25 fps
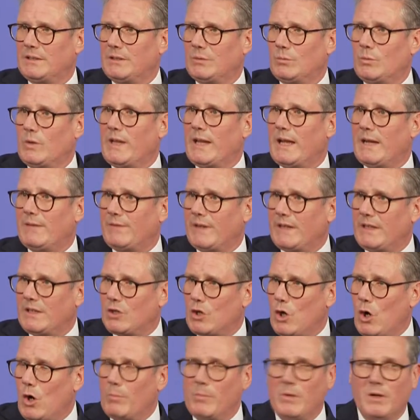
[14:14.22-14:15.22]
We have a
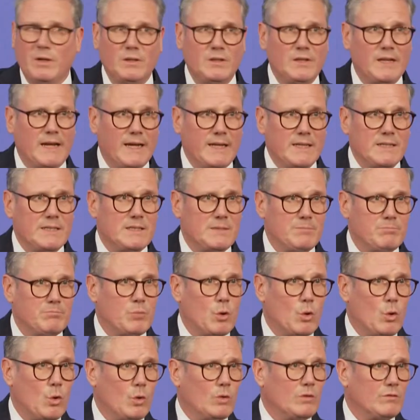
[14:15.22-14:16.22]
common and
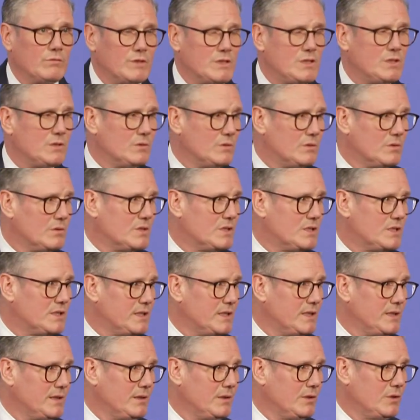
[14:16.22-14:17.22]
important resource
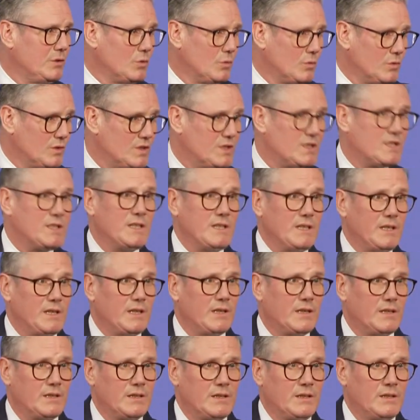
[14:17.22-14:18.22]
in the North Sea,
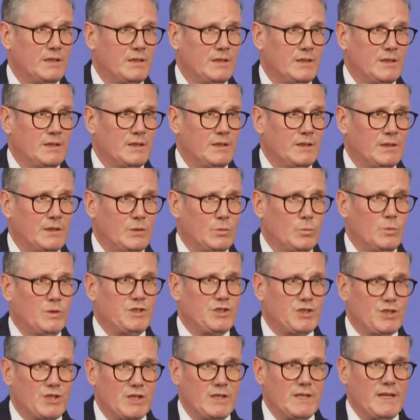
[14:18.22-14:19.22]

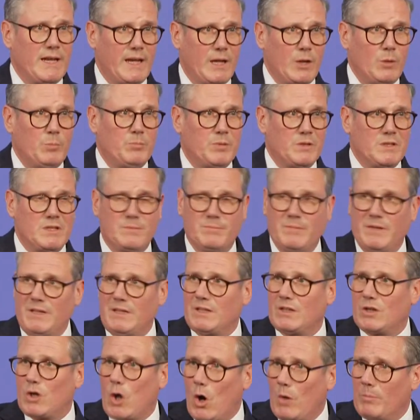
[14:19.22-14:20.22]
which can help us meet
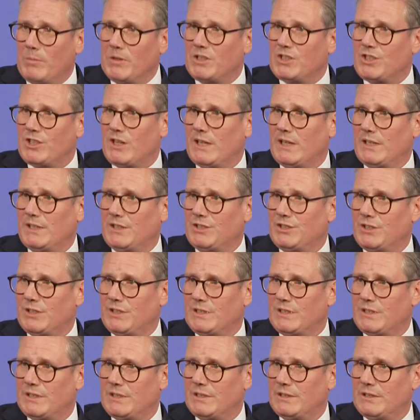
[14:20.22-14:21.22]
common
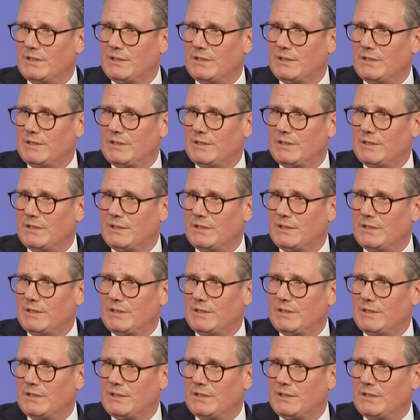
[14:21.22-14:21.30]
challenges.